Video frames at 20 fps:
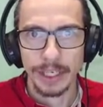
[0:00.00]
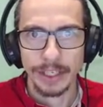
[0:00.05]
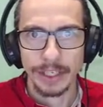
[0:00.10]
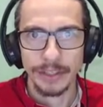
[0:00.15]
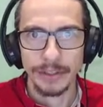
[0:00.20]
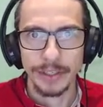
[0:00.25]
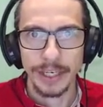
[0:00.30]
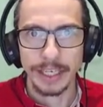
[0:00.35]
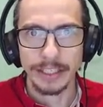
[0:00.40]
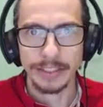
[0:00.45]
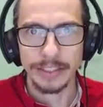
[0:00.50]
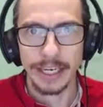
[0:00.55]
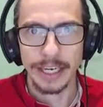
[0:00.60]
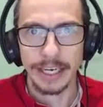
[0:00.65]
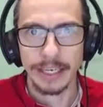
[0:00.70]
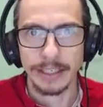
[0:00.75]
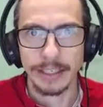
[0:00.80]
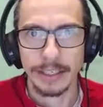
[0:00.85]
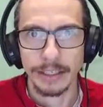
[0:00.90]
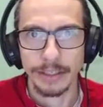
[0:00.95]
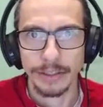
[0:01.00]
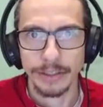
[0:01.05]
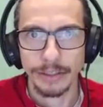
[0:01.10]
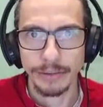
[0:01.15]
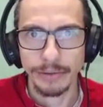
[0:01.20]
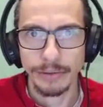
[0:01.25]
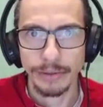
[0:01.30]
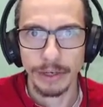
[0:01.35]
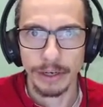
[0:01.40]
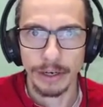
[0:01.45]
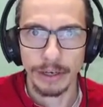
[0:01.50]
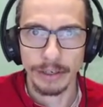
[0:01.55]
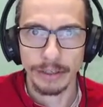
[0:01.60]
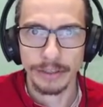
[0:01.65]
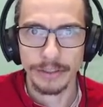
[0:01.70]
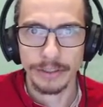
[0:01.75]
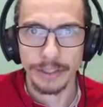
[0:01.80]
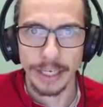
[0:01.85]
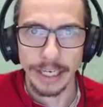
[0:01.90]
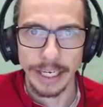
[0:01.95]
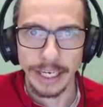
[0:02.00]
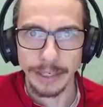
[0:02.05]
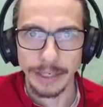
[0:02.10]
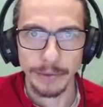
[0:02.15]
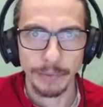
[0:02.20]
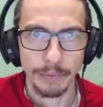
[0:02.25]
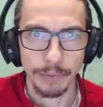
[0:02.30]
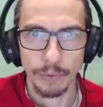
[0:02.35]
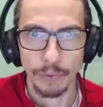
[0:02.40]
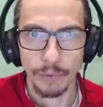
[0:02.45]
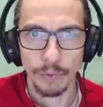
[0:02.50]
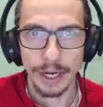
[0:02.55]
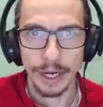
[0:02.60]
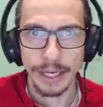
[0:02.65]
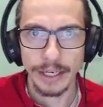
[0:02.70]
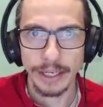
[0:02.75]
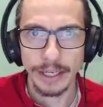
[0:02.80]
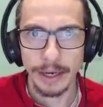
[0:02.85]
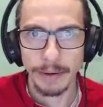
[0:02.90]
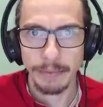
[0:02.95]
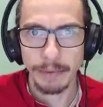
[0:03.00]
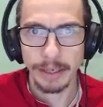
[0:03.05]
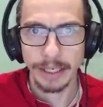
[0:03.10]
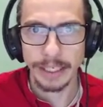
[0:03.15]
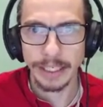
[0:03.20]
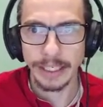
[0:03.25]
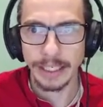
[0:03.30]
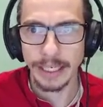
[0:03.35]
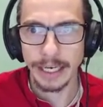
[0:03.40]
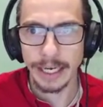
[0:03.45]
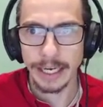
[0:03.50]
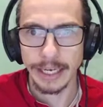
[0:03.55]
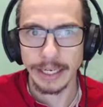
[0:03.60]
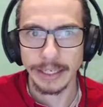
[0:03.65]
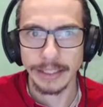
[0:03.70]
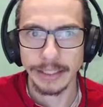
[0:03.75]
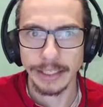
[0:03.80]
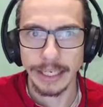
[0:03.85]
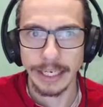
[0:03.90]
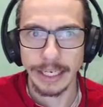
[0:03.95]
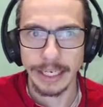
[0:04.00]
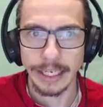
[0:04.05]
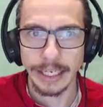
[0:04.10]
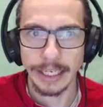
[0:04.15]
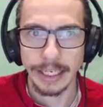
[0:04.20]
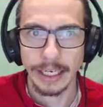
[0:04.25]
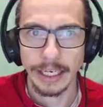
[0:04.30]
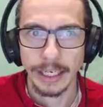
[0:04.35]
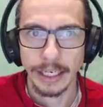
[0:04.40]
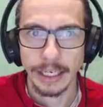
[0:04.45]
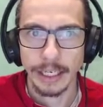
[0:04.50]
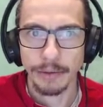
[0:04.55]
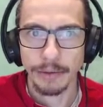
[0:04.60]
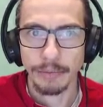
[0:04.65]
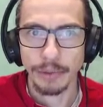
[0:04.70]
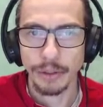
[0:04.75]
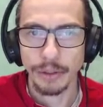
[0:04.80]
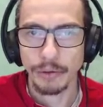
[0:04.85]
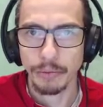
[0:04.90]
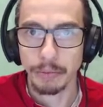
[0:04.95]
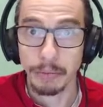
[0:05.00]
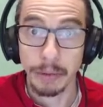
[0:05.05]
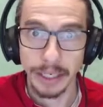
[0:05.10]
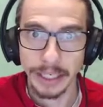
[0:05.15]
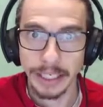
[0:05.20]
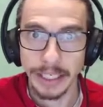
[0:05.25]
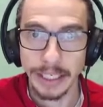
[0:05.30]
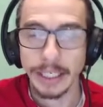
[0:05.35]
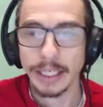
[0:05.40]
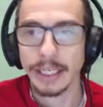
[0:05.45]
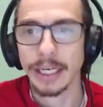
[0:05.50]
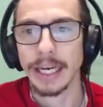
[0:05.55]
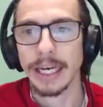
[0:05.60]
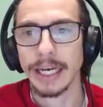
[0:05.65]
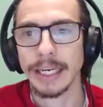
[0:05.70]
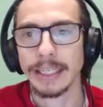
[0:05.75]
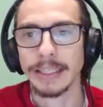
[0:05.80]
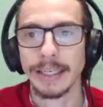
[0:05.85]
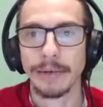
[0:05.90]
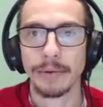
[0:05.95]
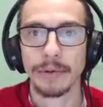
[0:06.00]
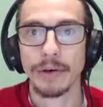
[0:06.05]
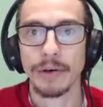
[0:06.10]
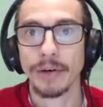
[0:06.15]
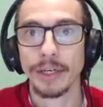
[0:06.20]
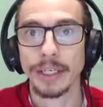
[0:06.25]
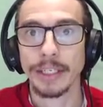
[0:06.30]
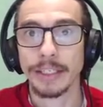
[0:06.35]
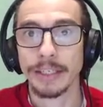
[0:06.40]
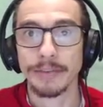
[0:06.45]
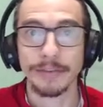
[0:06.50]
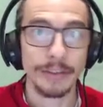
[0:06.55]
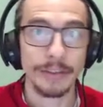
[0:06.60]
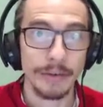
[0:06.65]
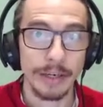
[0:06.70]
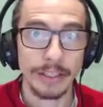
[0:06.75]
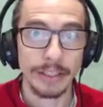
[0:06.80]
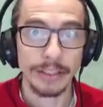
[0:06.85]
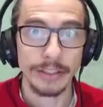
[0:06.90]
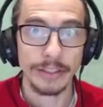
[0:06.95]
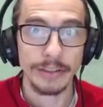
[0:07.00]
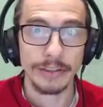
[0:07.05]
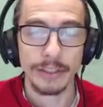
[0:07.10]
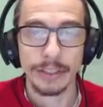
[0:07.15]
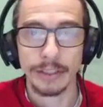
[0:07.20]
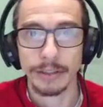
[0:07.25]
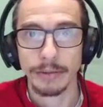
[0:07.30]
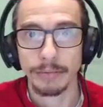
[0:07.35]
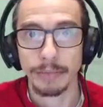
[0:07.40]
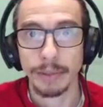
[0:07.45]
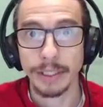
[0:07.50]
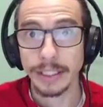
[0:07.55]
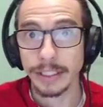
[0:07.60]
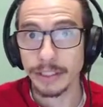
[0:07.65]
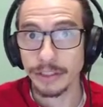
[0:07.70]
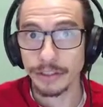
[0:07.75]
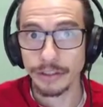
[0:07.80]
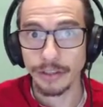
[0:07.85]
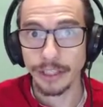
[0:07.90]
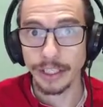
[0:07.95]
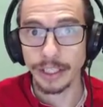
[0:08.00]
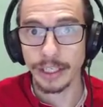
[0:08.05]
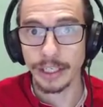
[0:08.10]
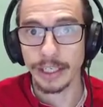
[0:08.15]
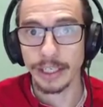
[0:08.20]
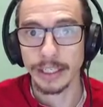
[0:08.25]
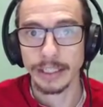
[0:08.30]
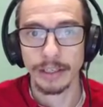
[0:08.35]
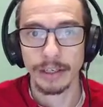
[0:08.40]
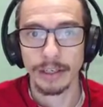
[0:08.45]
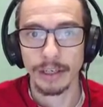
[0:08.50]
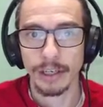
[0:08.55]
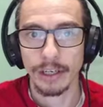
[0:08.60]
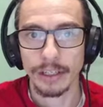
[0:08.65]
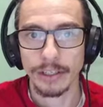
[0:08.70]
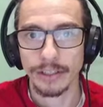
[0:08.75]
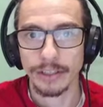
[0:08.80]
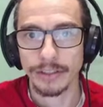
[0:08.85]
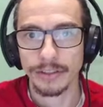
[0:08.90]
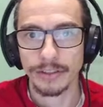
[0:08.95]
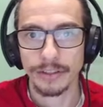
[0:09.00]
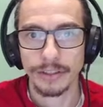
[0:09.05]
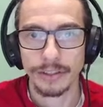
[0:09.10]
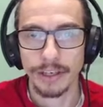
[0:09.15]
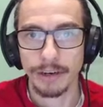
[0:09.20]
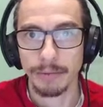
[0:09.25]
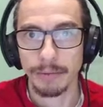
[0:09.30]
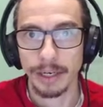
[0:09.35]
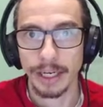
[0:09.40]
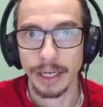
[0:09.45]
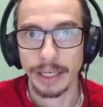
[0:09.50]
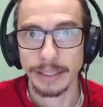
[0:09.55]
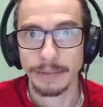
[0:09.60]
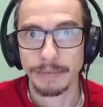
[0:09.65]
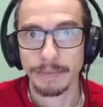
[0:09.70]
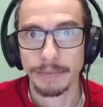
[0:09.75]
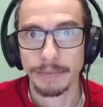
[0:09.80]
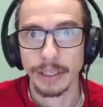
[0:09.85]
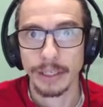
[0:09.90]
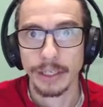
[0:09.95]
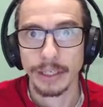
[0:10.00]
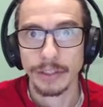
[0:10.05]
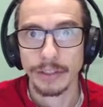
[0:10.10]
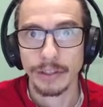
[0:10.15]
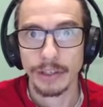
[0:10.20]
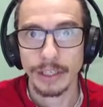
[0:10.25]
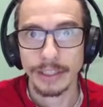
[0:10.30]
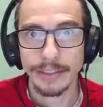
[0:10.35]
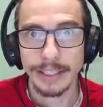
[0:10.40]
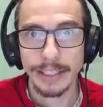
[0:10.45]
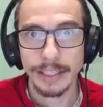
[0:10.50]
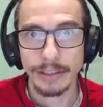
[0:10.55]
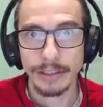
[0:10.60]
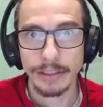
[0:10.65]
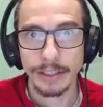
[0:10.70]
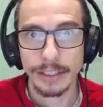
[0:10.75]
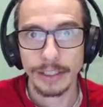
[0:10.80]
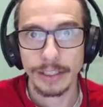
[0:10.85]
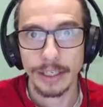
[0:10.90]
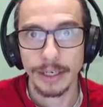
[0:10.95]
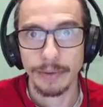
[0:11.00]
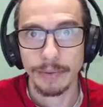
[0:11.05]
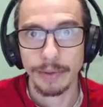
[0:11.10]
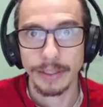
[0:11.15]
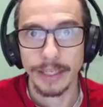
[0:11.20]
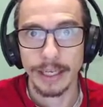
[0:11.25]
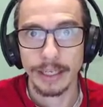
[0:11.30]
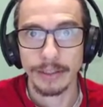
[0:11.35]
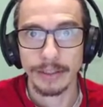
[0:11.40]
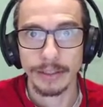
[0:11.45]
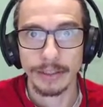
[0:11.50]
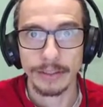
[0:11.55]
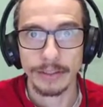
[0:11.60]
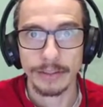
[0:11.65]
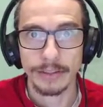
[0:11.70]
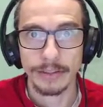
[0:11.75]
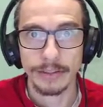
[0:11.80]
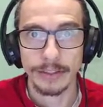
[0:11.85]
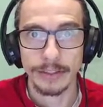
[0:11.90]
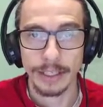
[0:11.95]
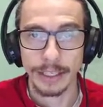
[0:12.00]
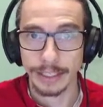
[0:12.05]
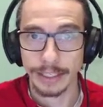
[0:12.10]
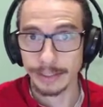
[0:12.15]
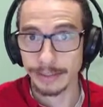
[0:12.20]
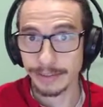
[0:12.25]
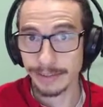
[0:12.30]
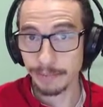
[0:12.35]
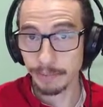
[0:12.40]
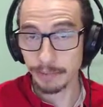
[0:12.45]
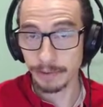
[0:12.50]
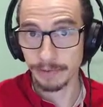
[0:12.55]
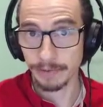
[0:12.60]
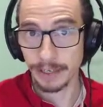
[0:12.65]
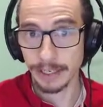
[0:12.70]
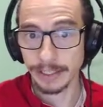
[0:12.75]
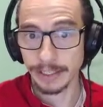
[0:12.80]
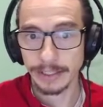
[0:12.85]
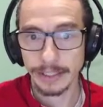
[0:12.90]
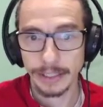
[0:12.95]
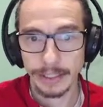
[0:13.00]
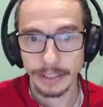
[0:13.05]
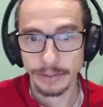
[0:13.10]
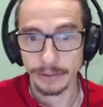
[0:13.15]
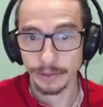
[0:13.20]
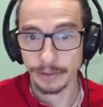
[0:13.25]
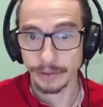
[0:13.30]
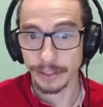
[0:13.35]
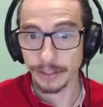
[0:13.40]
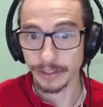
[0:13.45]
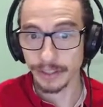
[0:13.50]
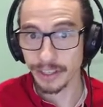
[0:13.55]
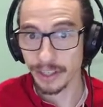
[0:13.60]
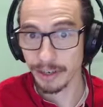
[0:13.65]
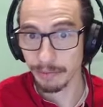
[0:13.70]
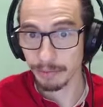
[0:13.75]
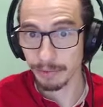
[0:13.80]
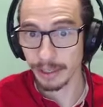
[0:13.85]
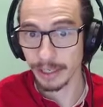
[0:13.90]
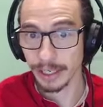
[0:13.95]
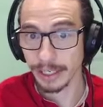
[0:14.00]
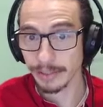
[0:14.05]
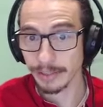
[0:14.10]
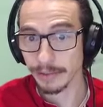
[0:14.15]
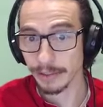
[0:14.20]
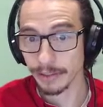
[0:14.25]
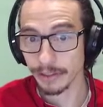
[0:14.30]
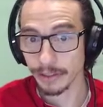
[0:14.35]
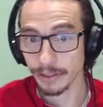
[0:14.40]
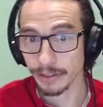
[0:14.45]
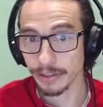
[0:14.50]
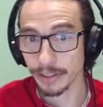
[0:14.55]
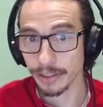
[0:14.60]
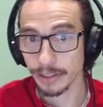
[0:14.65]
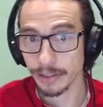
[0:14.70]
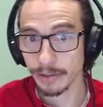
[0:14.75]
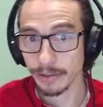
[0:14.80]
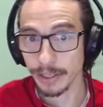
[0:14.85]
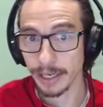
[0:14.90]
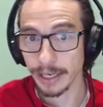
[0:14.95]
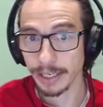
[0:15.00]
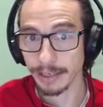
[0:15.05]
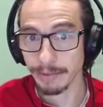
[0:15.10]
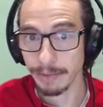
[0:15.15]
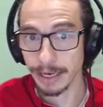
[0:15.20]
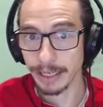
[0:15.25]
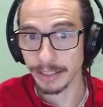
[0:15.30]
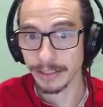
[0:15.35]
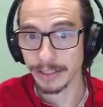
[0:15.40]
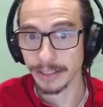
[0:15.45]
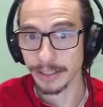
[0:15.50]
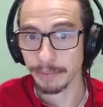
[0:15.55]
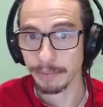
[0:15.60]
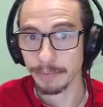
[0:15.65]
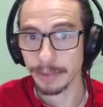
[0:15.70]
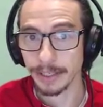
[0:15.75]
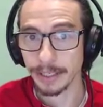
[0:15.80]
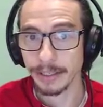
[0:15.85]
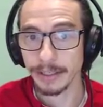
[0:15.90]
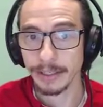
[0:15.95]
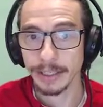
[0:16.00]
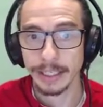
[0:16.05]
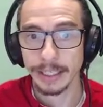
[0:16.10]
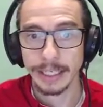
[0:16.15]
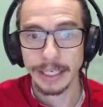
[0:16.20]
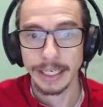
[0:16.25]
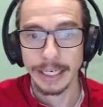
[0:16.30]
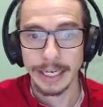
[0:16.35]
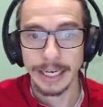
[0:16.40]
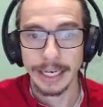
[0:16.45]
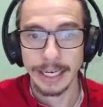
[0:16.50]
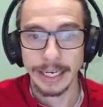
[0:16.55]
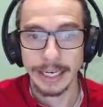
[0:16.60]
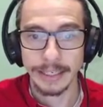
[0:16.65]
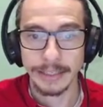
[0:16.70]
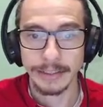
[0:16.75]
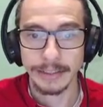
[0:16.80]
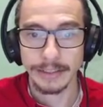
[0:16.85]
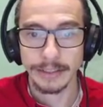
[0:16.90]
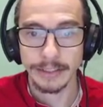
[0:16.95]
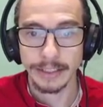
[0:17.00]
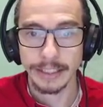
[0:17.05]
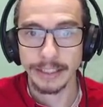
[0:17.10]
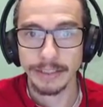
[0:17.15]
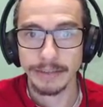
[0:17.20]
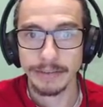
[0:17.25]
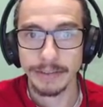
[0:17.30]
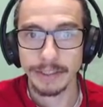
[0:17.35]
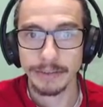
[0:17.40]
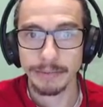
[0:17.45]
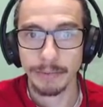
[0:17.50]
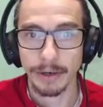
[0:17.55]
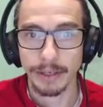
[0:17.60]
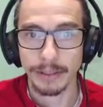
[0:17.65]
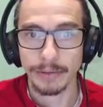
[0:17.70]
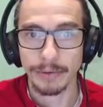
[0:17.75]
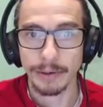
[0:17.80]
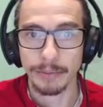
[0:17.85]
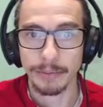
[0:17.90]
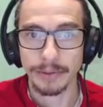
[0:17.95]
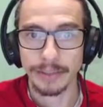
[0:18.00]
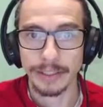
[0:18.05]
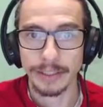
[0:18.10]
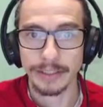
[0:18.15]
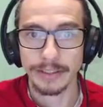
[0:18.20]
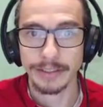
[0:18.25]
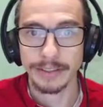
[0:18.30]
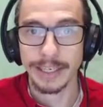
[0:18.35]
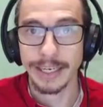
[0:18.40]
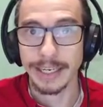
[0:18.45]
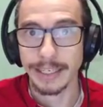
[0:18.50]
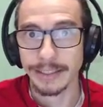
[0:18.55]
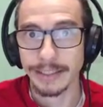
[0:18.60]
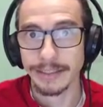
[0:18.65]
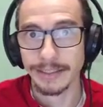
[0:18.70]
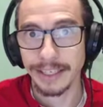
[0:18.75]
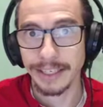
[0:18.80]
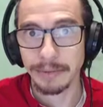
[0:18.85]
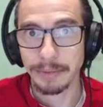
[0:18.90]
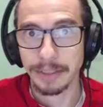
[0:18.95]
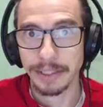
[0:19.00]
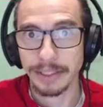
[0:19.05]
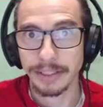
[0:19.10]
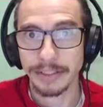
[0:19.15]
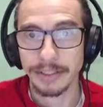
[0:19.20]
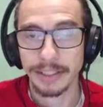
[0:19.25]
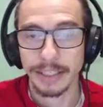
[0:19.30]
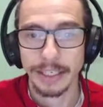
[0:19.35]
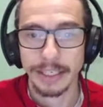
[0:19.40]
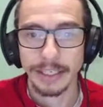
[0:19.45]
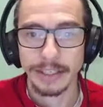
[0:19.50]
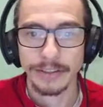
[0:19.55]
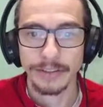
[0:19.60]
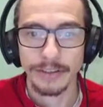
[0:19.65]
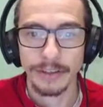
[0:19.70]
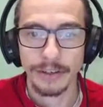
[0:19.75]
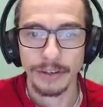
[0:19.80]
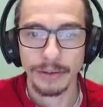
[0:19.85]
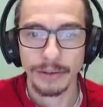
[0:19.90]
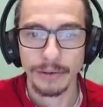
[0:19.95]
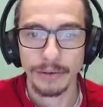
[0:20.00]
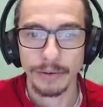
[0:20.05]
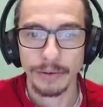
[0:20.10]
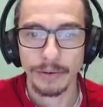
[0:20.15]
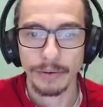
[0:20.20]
You guys had two cars, a red buggy and a blue buggy, and they were going different directions, but in a straight line along this number line. So let's take a look at what that looks like simplified. So there's a number line, there's our zero, kind of match it up there. And each of these marks represents 10 centimeters. So